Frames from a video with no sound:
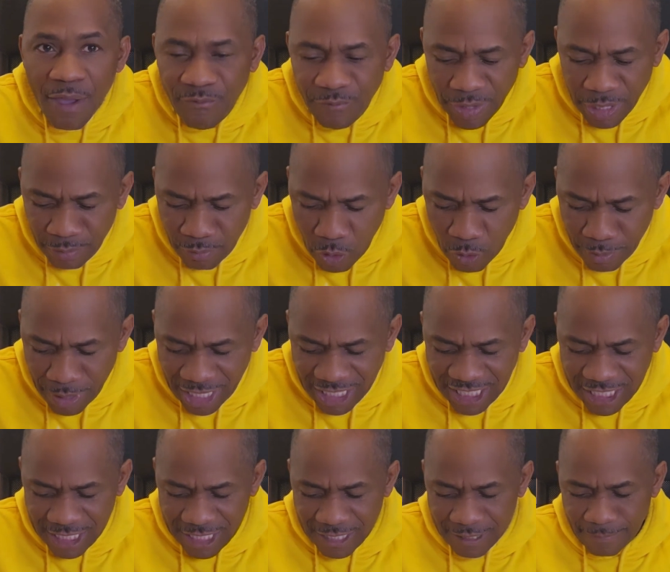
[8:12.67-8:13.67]
every
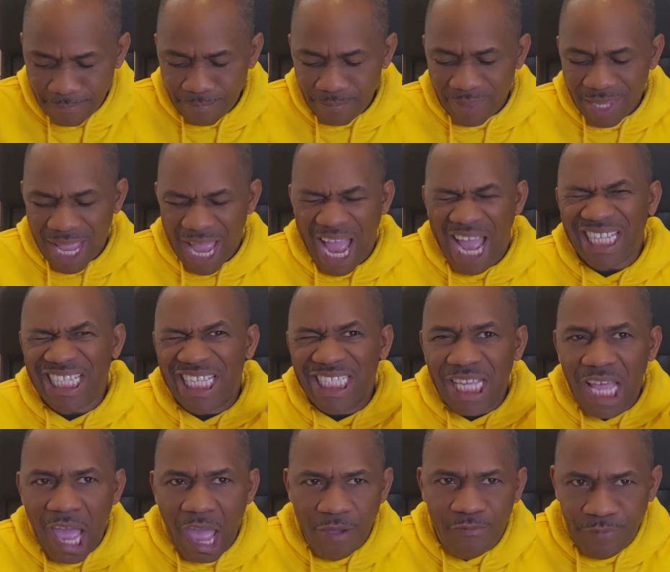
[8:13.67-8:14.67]
moment, and
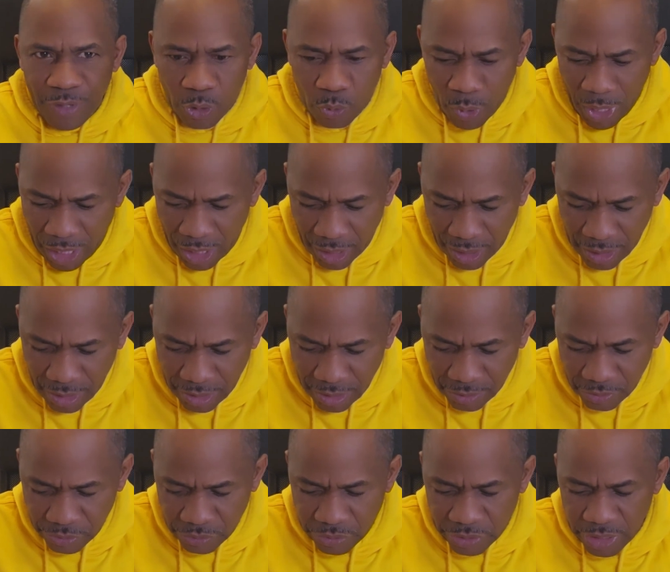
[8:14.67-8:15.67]
in every way.
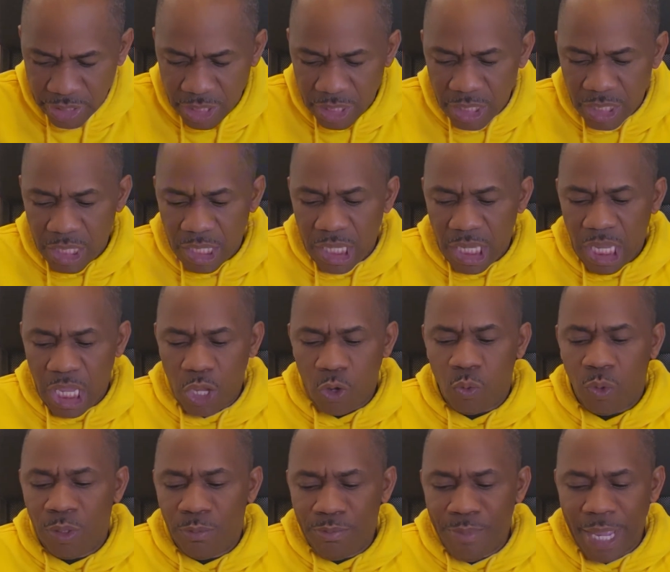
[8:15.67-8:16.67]

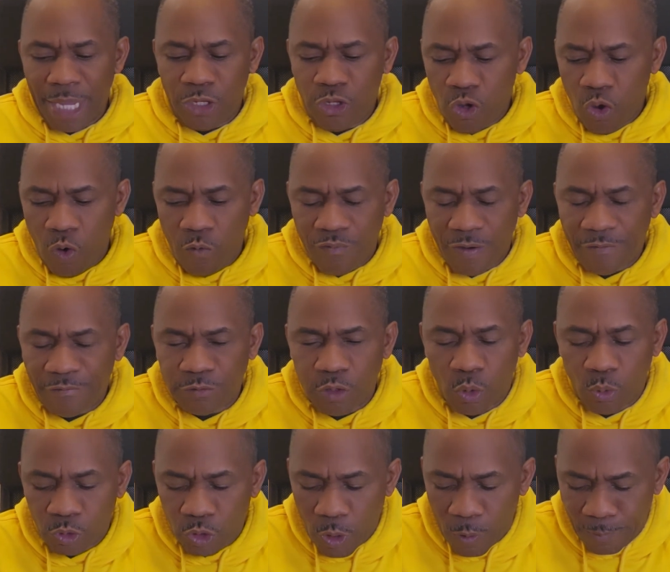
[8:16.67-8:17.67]
He will make you
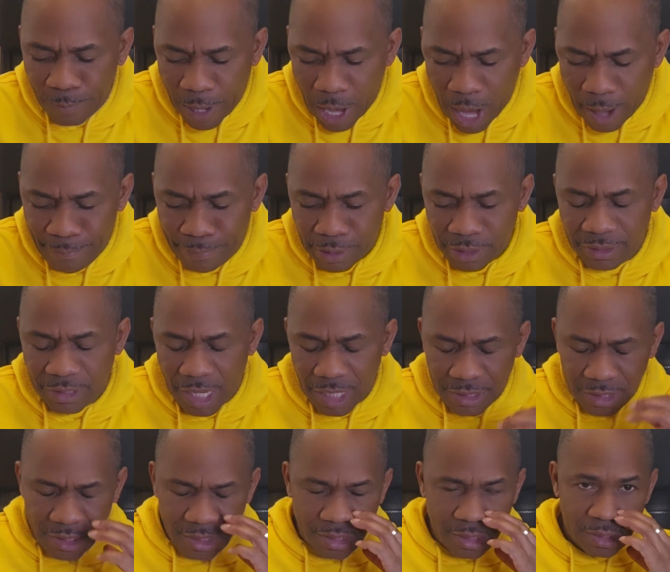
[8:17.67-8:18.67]
overflow with
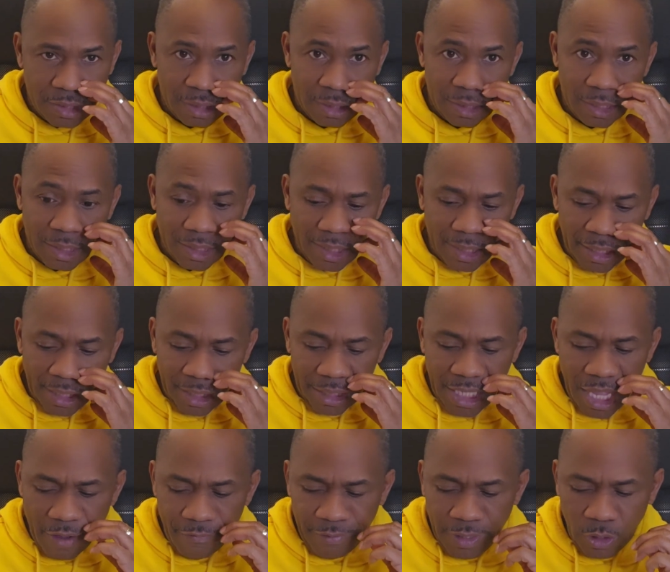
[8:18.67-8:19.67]
abundance
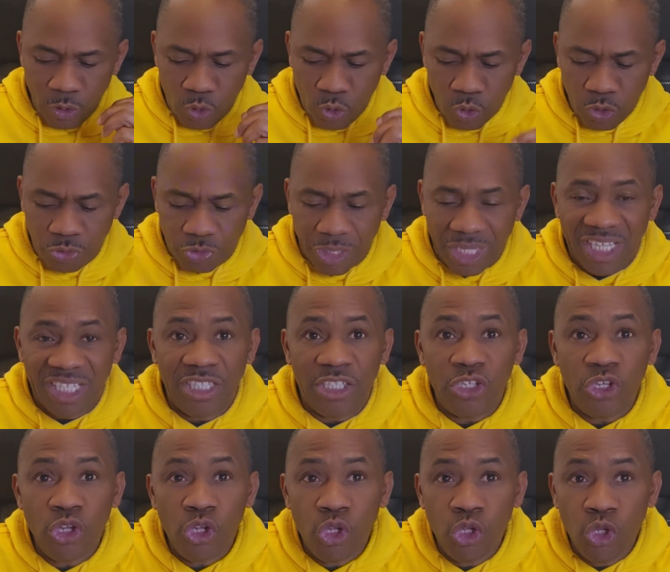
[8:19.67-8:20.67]
in every good
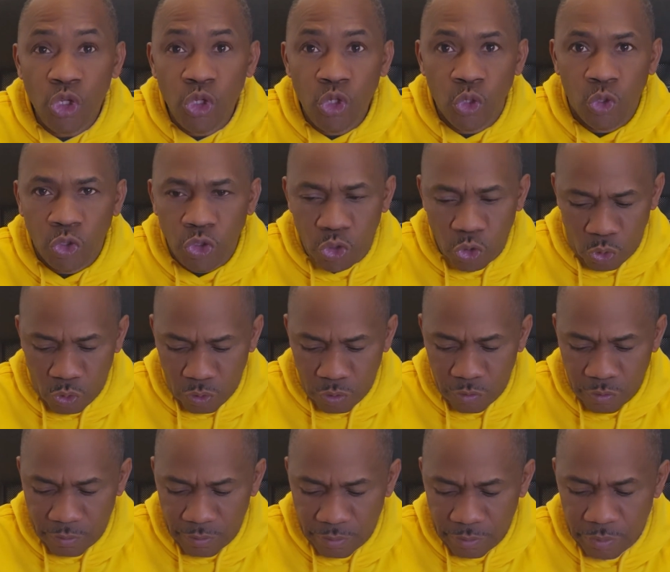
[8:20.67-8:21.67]
thing you
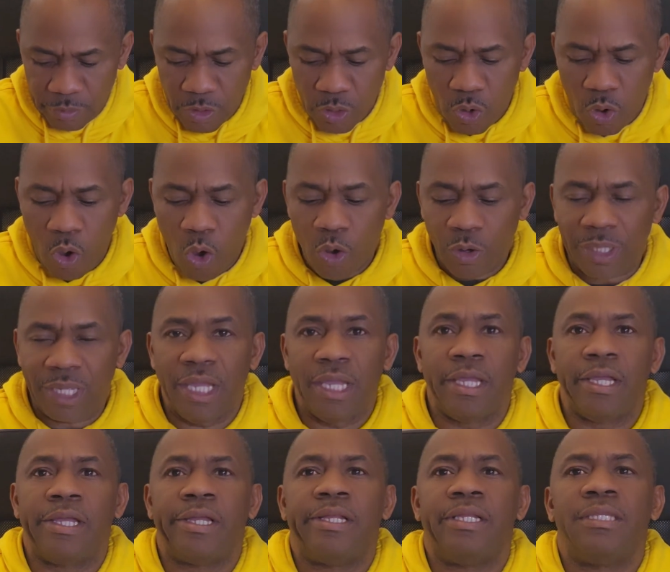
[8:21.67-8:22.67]
do.
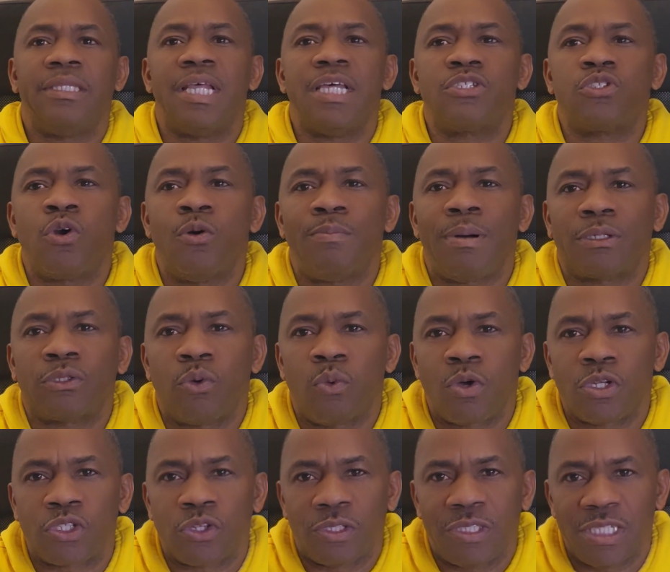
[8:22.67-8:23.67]
Okay, let's go
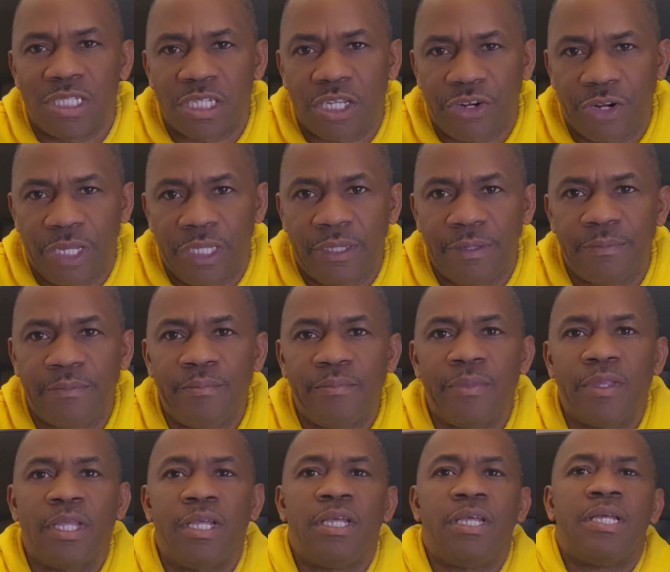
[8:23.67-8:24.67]
back to what's on the screen.
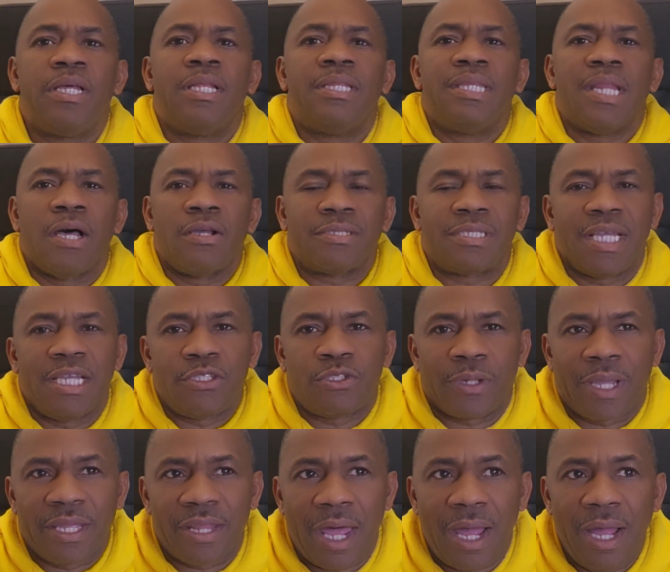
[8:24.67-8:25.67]
Now
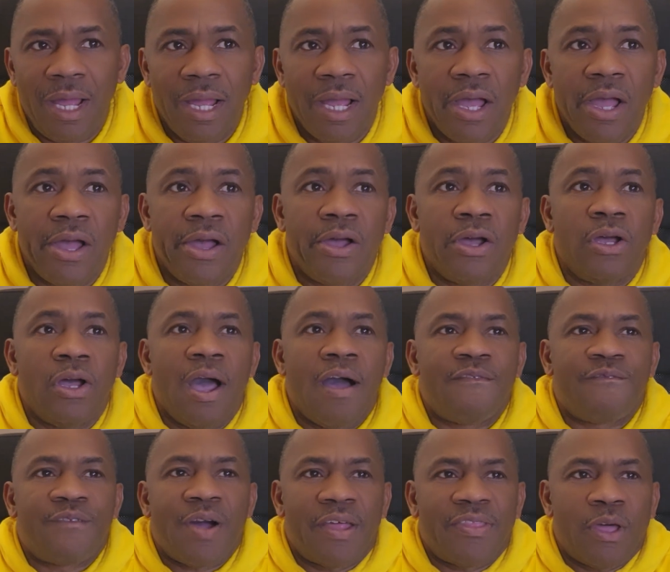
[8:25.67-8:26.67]
say it together.
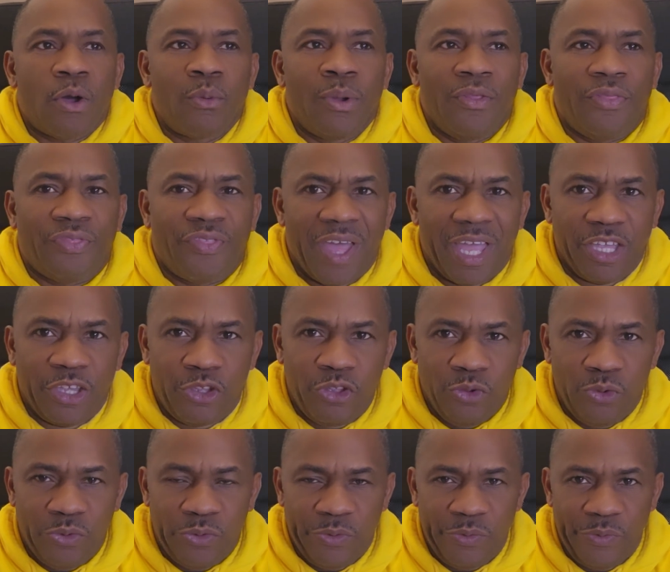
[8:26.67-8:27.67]
Father, we
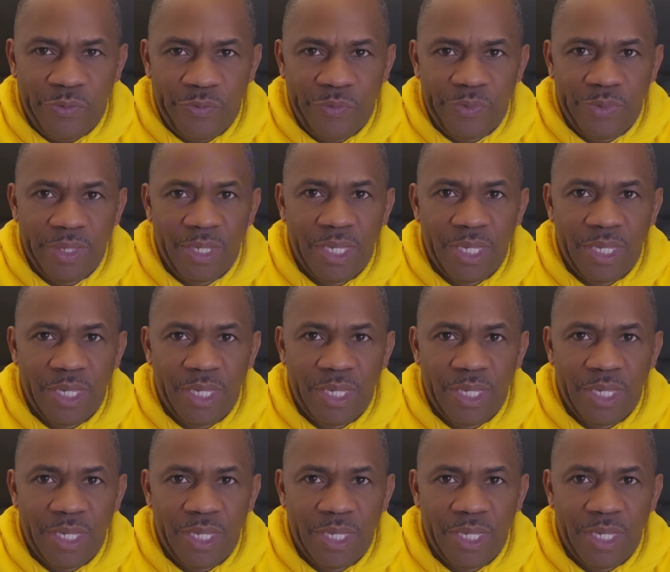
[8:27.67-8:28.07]
thank you